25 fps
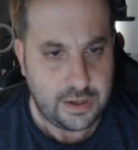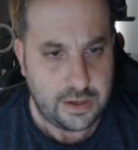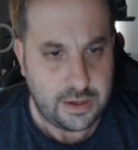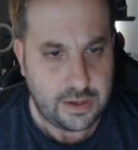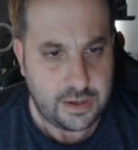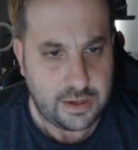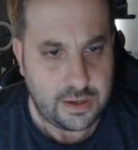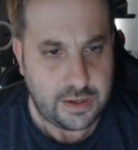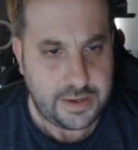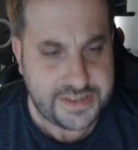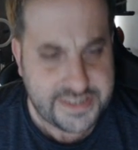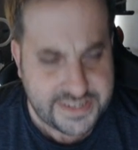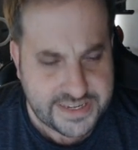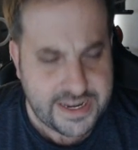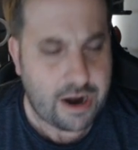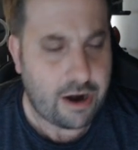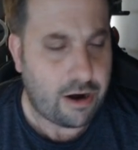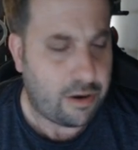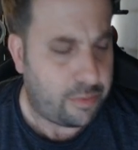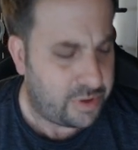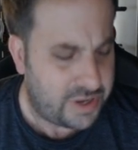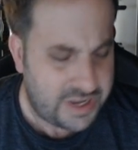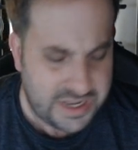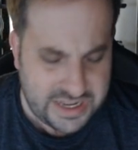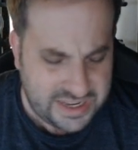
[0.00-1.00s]
It's
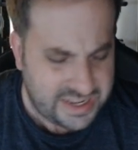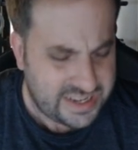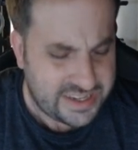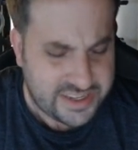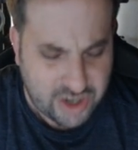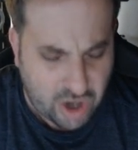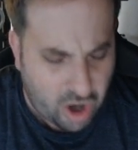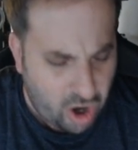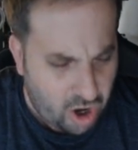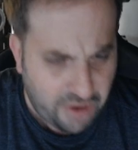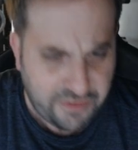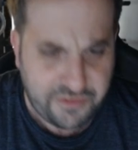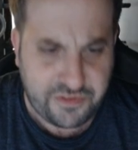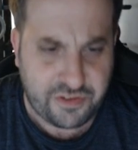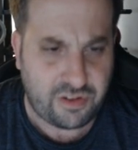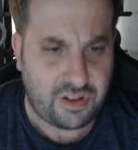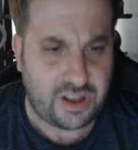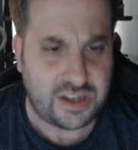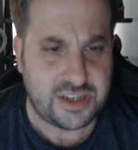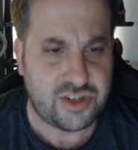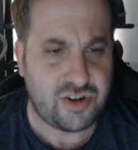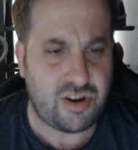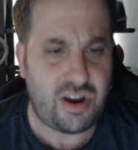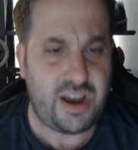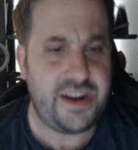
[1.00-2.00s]
terrible. It's awful. I
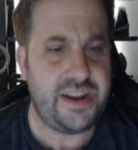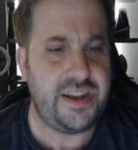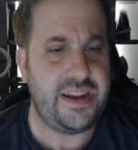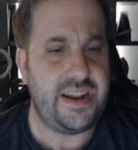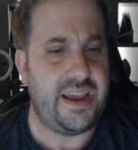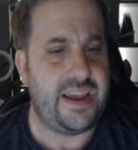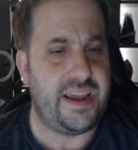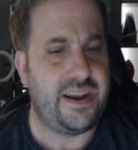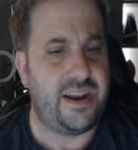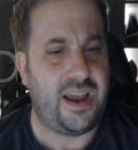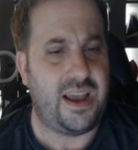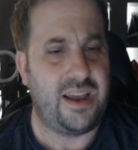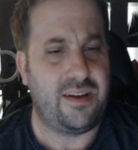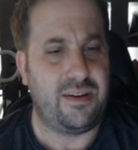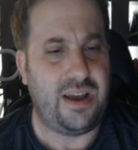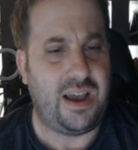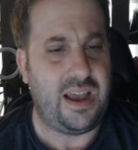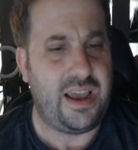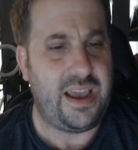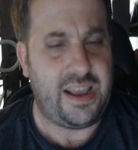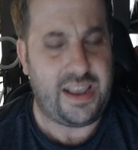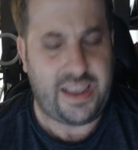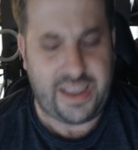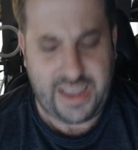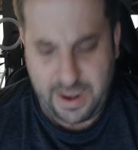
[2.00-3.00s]
tried it and
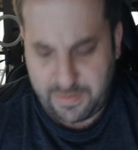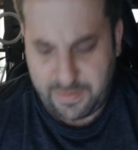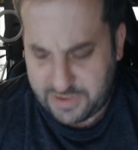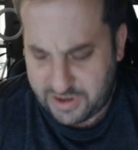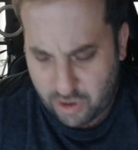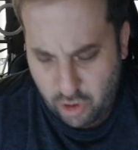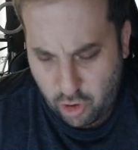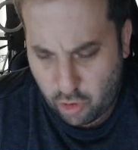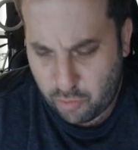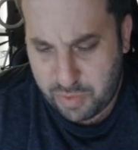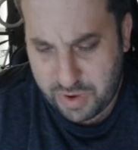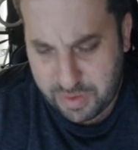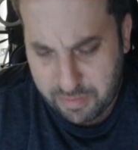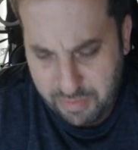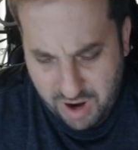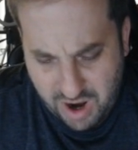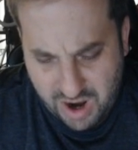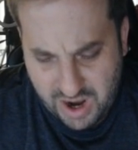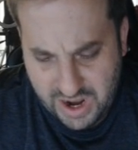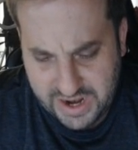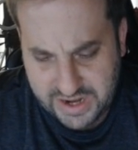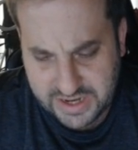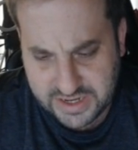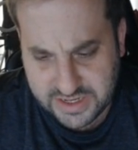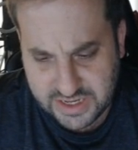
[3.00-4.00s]
I kept an open
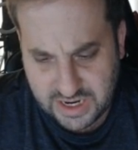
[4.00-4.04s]
mind.